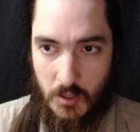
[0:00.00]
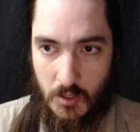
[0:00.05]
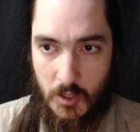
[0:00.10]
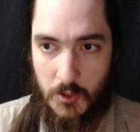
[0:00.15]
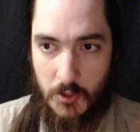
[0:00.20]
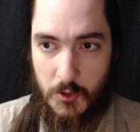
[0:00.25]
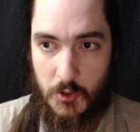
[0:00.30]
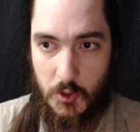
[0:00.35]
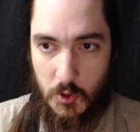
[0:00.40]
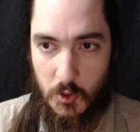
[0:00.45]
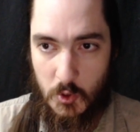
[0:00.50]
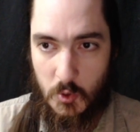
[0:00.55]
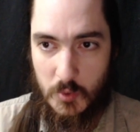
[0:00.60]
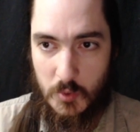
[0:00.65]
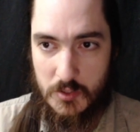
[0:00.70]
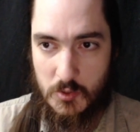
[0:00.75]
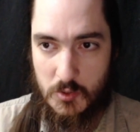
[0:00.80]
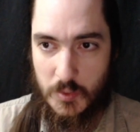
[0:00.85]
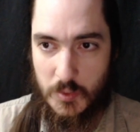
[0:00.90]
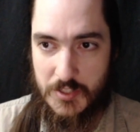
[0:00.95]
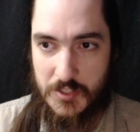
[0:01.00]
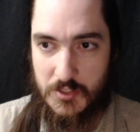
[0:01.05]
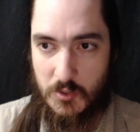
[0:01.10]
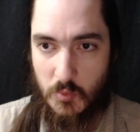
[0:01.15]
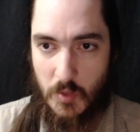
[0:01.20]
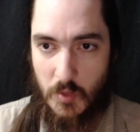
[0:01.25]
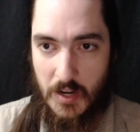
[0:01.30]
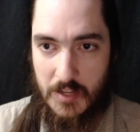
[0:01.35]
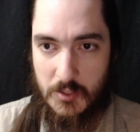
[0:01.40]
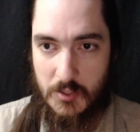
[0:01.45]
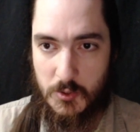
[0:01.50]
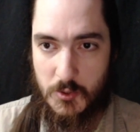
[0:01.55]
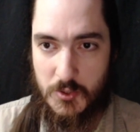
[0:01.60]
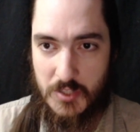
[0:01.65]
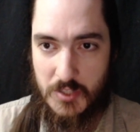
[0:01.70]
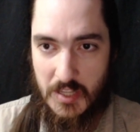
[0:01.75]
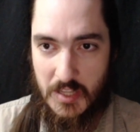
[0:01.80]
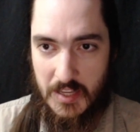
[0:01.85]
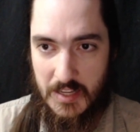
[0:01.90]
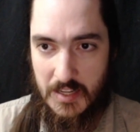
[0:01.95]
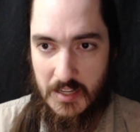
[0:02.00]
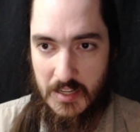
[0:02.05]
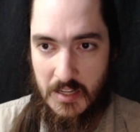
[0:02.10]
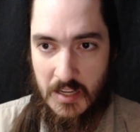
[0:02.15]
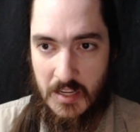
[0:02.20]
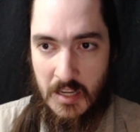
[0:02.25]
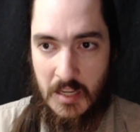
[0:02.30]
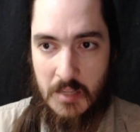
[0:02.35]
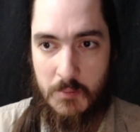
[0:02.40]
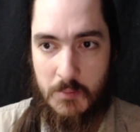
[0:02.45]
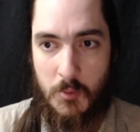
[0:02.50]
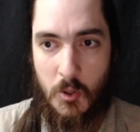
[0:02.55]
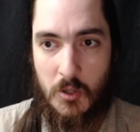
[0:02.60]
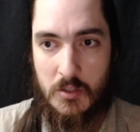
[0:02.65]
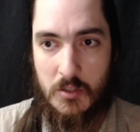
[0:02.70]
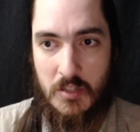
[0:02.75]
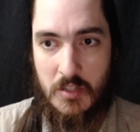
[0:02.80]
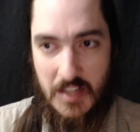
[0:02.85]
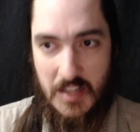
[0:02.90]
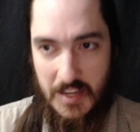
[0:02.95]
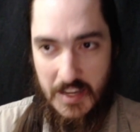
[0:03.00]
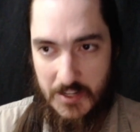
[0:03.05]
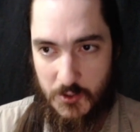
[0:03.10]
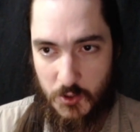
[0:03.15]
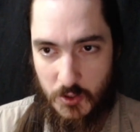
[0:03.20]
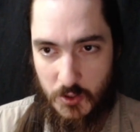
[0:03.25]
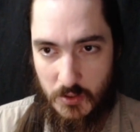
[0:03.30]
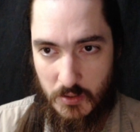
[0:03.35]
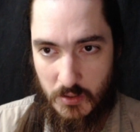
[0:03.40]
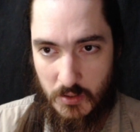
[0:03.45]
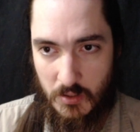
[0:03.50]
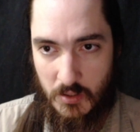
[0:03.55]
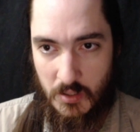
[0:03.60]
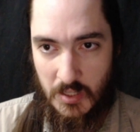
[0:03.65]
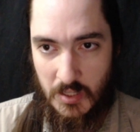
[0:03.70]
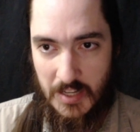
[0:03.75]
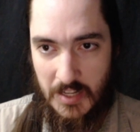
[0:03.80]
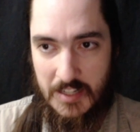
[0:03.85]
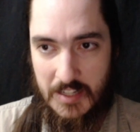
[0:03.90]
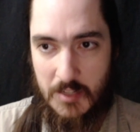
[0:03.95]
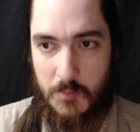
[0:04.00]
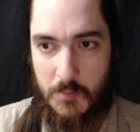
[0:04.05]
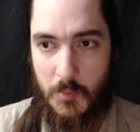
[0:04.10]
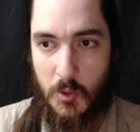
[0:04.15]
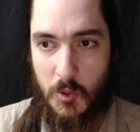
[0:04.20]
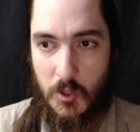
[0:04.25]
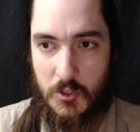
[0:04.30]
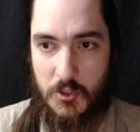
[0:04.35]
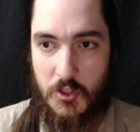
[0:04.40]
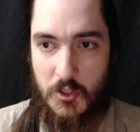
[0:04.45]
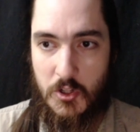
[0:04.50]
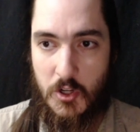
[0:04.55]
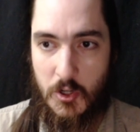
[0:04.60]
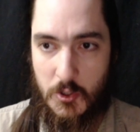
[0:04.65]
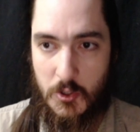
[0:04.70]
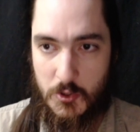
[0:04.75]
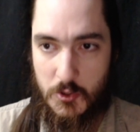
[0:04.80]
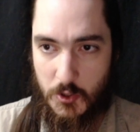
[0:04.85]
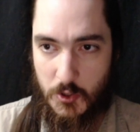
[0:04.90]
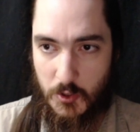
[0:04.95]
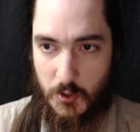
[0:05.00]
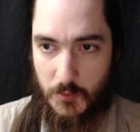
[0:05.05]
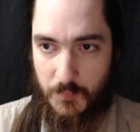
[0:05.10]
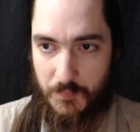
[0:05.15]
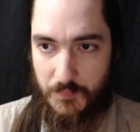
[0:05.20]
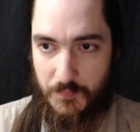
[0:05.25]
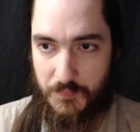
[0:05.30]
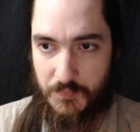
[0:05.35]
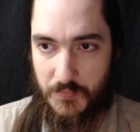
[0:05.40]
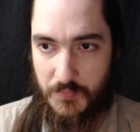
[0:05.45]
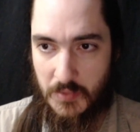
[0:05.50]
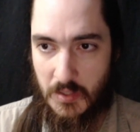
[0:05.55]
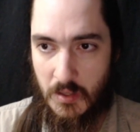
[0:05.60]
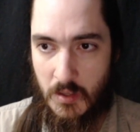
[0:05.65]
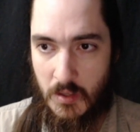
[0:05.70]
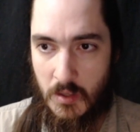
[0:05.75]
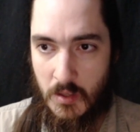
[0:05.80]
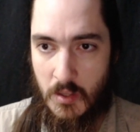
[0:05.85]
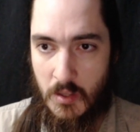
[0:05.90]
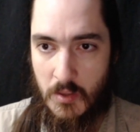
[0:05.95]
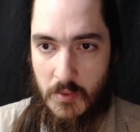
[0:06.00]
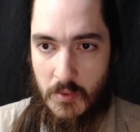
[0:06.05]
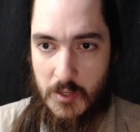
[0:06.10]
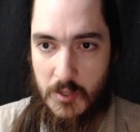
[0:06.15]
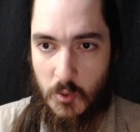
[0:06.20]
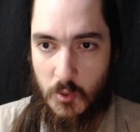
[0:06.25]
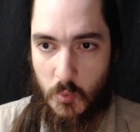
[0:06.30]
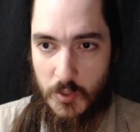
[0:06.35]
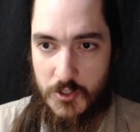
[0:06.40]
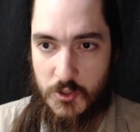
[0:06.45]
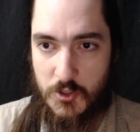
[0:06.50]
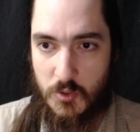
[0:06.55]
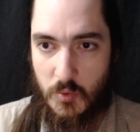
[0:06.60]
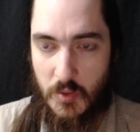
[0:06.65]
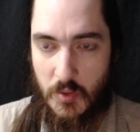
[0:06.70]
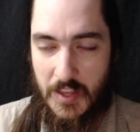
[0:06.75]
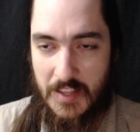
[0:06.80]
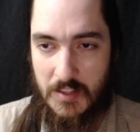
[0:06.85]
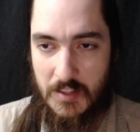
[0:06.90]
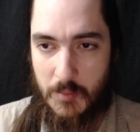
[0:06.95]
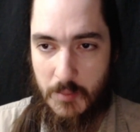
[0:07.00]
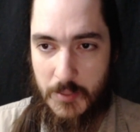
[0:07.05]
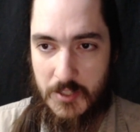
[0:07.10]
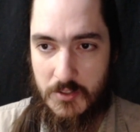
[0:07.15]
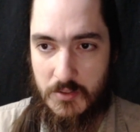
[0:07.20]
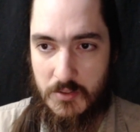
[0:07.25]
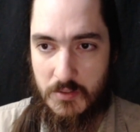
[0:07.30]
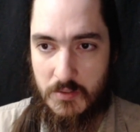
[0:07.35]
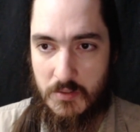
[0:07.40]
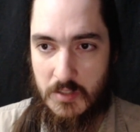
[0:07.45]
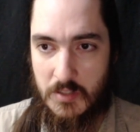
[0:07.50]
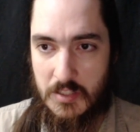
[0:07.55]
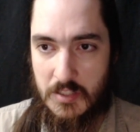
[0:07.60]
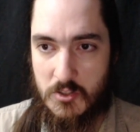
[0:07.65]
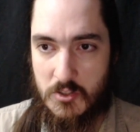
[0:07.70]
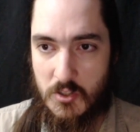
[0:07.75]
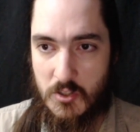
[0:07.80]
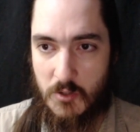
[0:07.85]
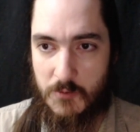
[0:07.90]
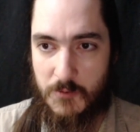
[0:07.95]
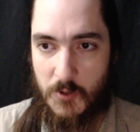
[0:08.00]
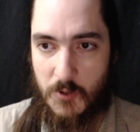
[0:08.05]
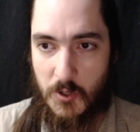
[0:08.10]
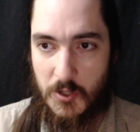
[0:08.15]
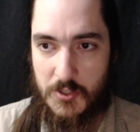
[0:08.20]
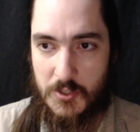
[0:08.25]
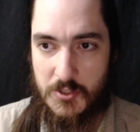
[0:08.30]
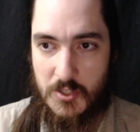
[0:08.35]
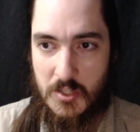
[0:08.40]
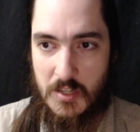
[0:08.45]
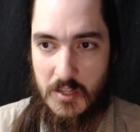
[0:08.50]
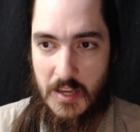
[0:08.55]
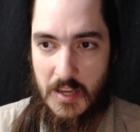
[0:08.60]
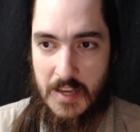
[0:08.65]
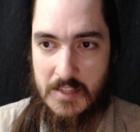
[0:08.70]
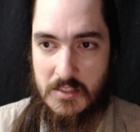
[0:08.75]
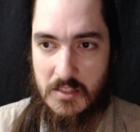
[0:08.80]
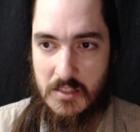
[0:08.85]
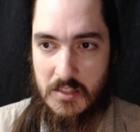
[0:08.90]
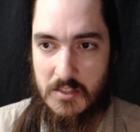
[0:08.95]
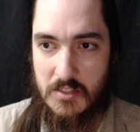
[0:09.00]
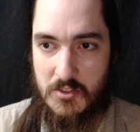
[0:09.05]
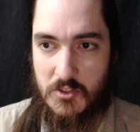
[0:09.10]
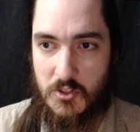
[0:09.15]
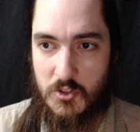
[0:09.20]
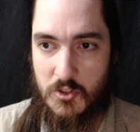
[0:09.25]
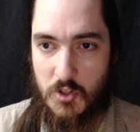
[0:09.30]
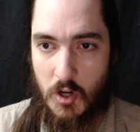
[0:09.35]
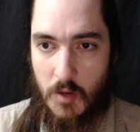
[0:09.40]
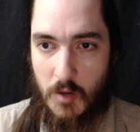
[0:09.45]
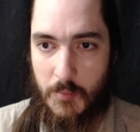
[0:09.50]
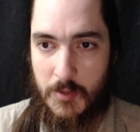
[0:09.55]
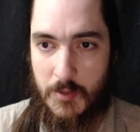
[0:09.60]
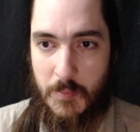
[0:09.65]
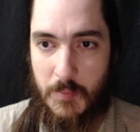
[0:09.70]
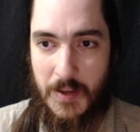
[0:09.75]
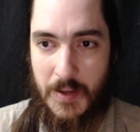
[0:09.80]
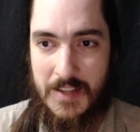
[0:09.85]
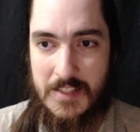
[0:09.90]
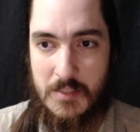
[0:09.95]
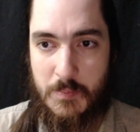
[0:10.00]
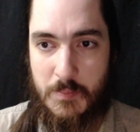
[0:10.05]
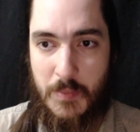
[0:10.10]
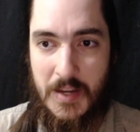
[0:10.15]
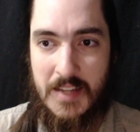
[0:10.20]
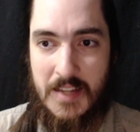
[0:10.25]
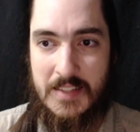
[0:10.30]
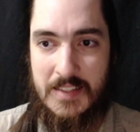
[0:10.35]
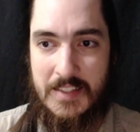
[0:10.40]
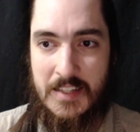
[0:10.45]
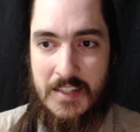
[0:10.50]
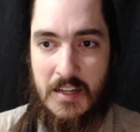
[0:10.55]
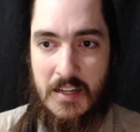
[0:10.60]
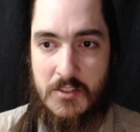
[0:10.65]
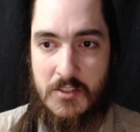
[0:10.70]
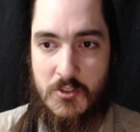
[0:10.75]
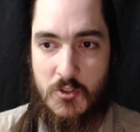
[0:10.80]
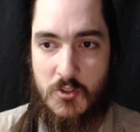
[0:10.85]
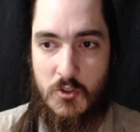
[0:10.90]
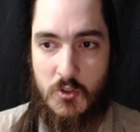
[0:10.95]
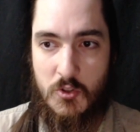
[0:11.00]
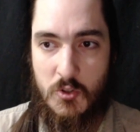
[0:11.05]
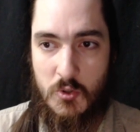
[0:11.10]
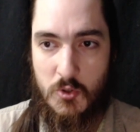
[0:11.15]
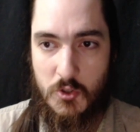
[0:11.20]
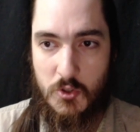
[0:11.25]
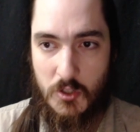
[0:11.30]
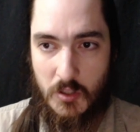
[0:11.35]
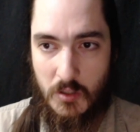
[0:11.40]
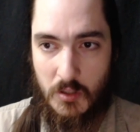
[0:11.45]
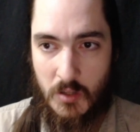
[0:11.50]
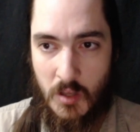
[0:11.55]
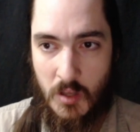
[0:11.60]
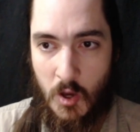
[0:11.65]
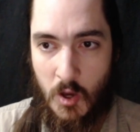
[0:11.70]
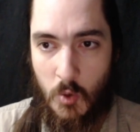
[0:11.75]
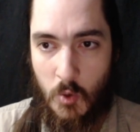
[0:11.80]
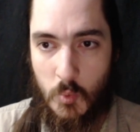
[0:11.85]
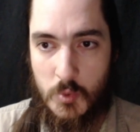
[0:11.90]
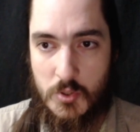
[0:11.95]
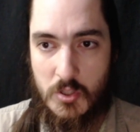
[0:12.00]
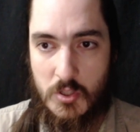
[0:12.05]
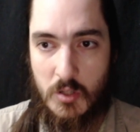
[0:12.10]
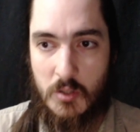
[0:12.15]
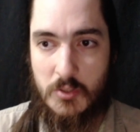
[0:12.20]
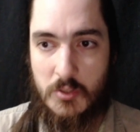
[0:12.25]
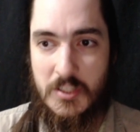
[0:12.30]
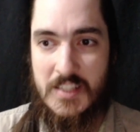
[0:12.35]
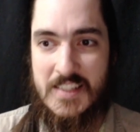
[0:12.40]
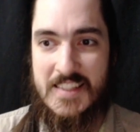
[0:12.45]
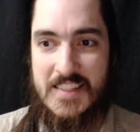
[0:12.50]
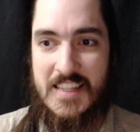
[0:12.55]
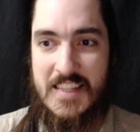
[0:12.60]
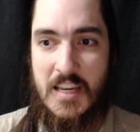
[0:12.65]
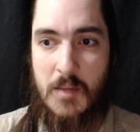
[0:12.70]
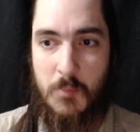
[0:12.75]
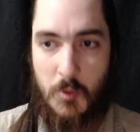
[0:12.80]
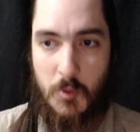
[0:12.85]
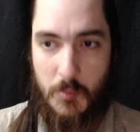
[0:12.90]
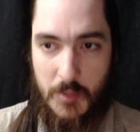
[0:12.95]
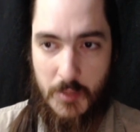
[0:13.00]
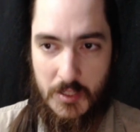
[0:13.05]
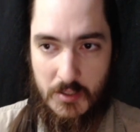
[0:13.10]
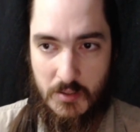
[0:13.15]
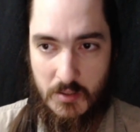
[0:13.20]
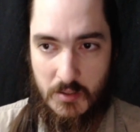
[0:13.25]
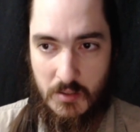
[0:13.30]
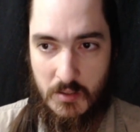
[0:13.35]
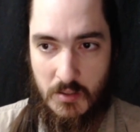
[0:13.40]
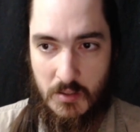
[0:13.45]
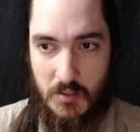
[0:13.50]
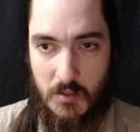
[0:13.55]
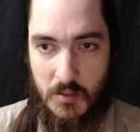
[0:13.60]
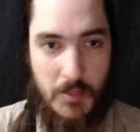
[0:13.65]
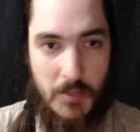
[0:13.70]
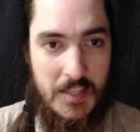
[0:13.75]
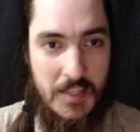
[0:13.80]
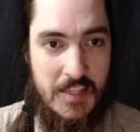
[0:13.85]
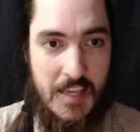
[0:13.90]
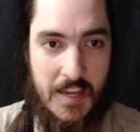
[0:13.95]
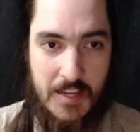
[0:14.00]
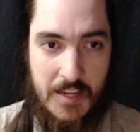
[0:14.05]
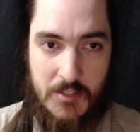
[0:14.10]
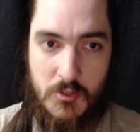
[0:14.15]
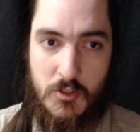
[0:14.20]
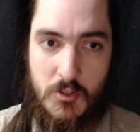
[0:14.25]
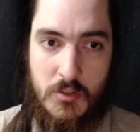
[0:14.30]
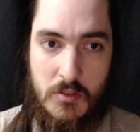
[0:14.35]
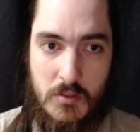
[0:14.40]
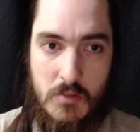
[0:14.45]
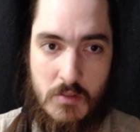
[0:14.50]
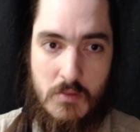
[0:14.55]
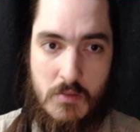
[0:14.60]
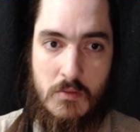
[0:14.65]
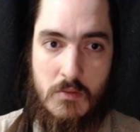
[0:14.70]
due, as recent writers say, in part to nature and in part to nurture. The original element, insofar as it is determined by his bodily constitution, was called his temperament by the ancients.